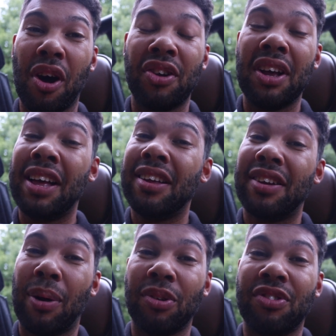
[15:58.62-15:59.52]
word,
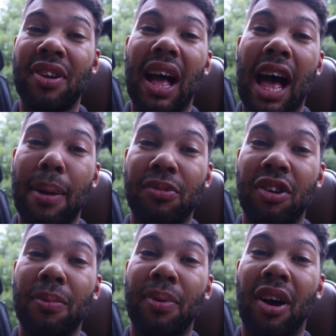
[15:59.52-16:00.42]
that was an
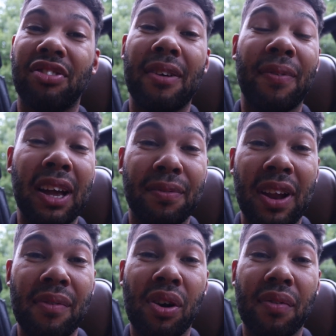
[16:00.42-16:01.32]
absolute blast. And
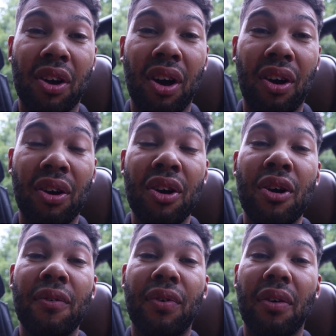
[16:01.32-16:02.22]
thankfully, I've got the car
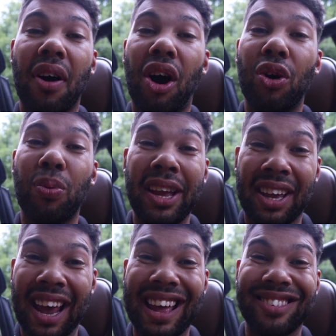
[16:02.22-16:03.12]
for the whole
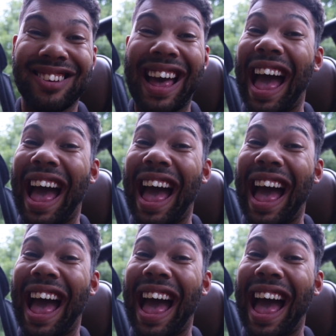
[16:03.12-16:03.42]
weekend.